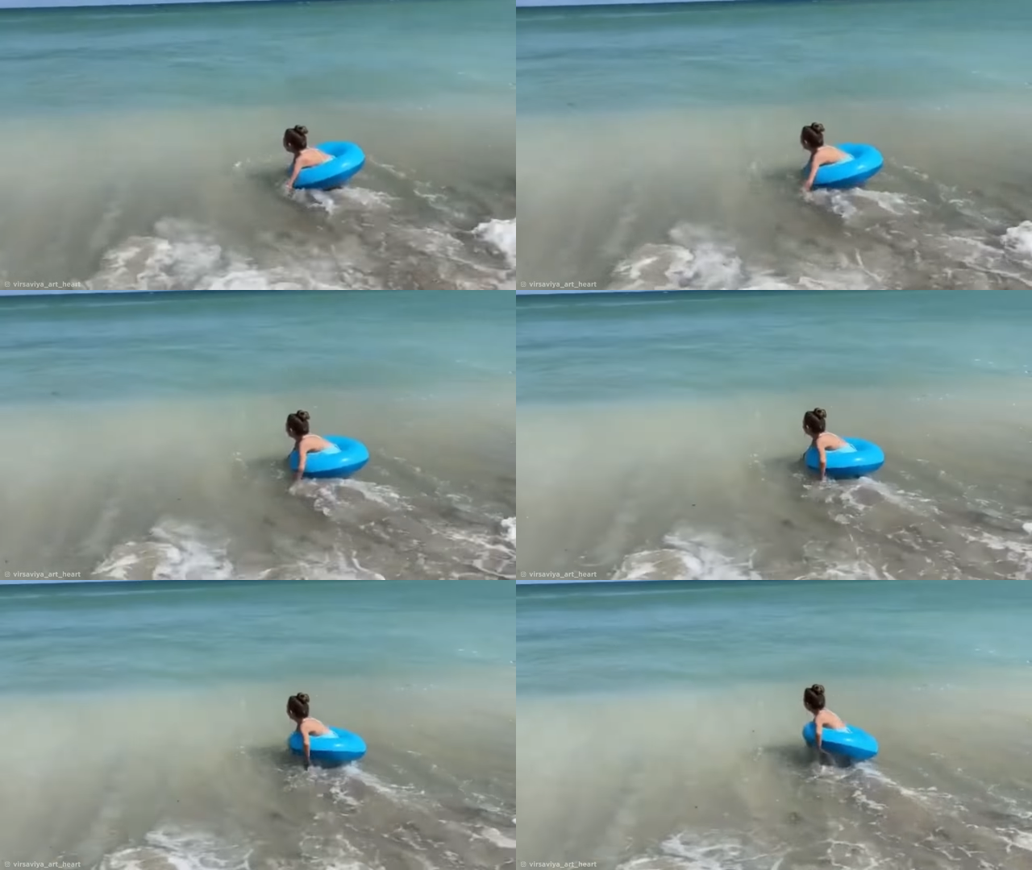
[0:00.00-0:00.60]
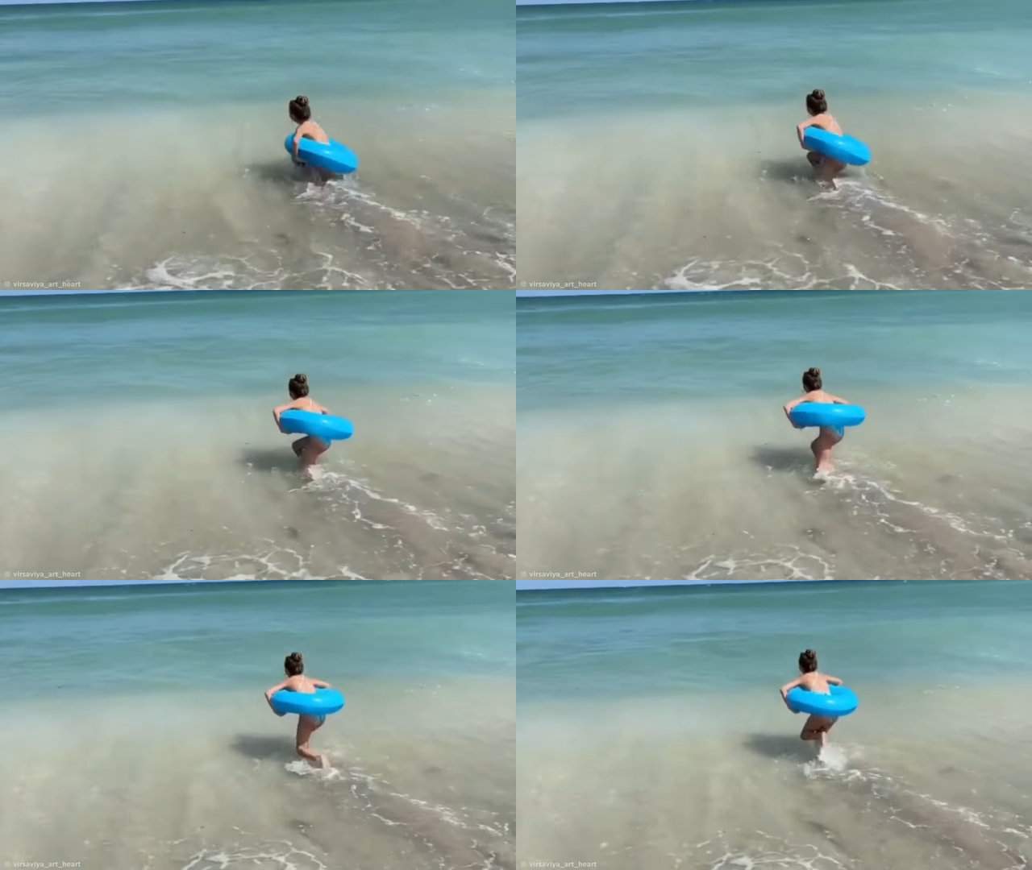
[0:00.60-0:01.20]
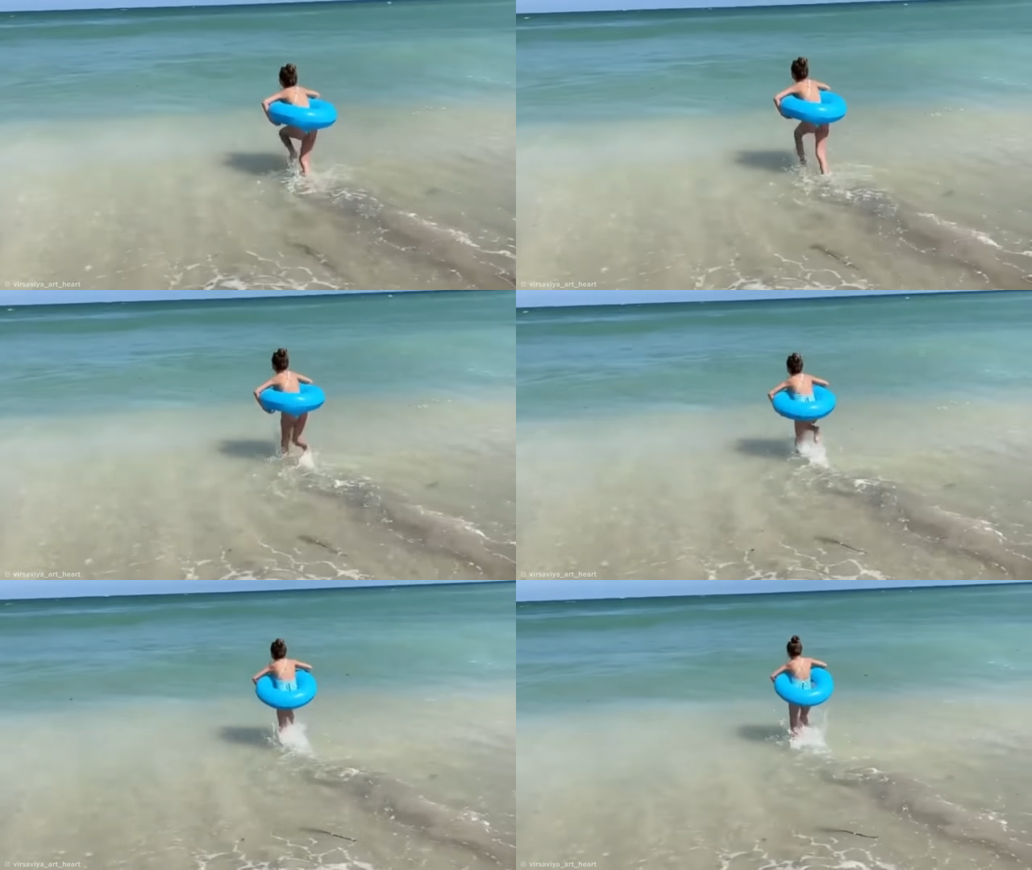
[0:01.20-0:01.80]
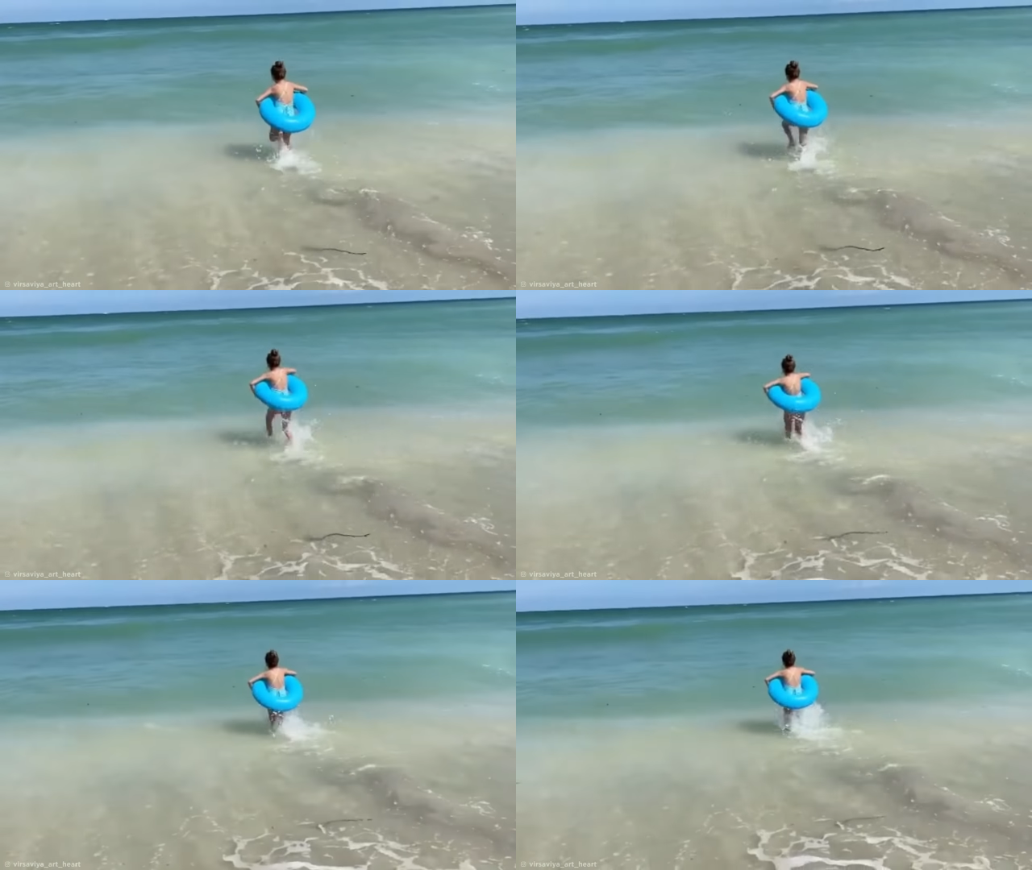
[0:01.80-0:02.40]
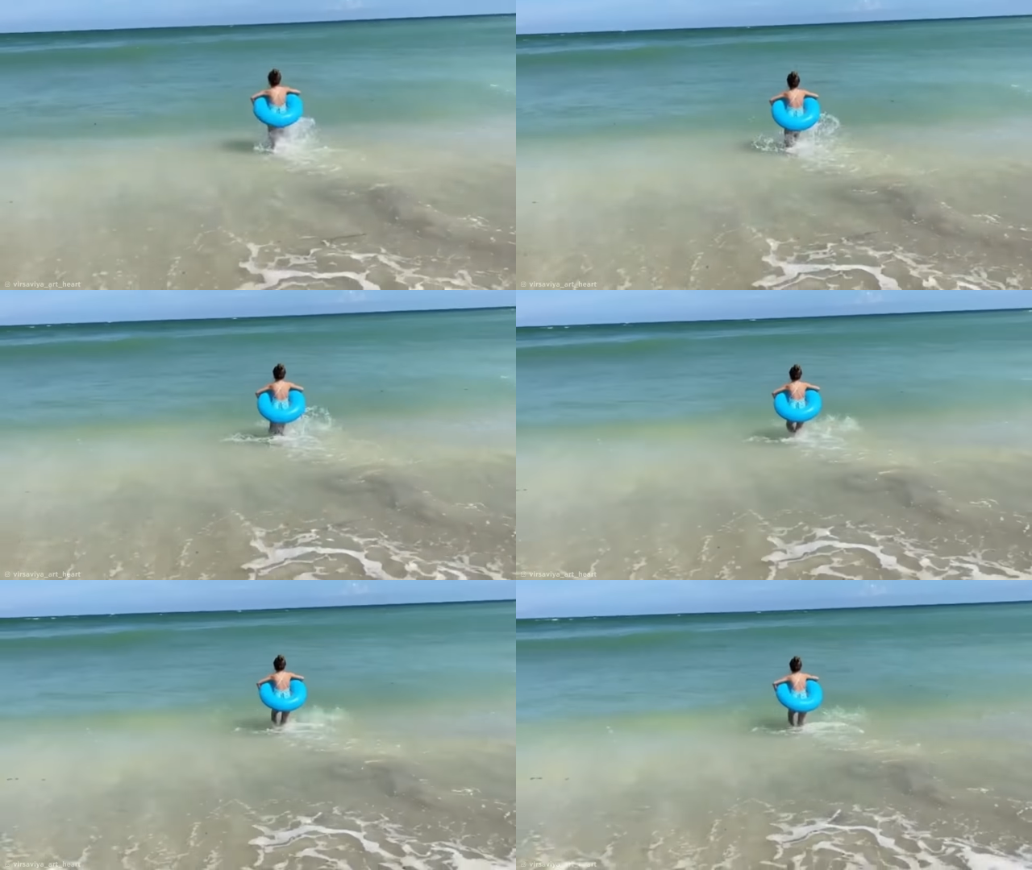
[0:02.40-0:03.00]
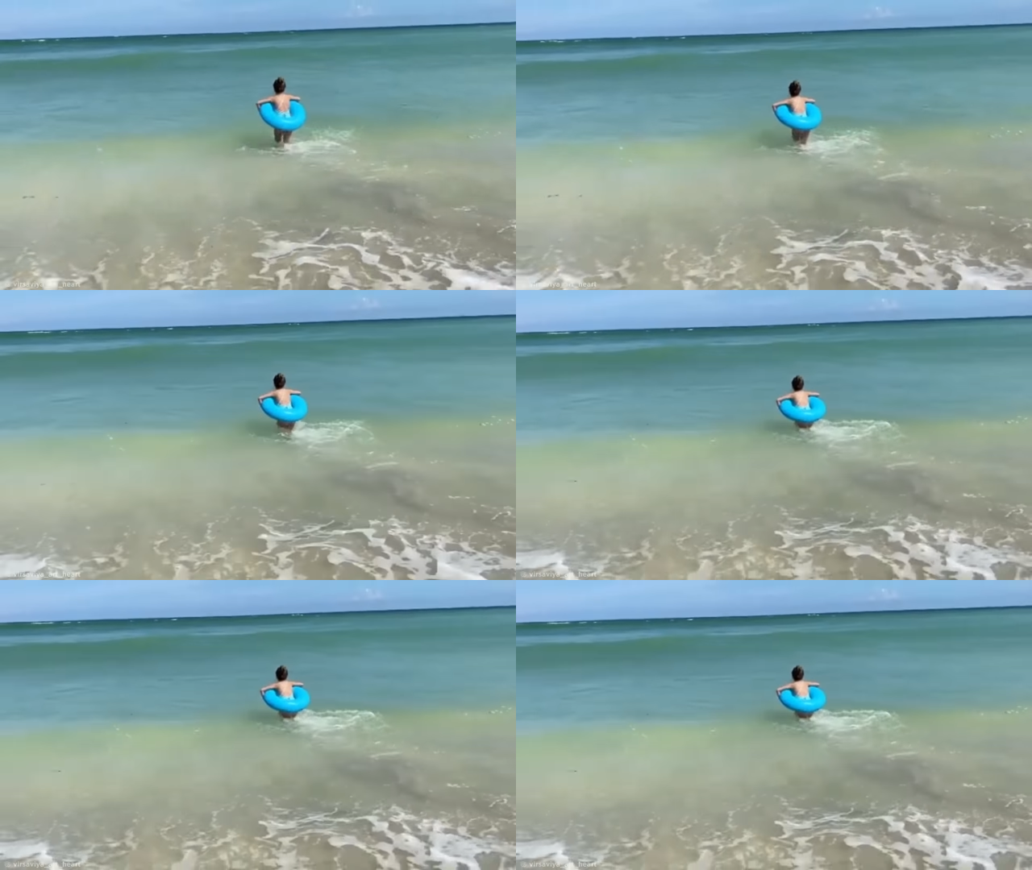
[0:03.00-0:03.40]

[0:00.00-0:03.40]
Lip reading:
Nobody's mouth can be seen.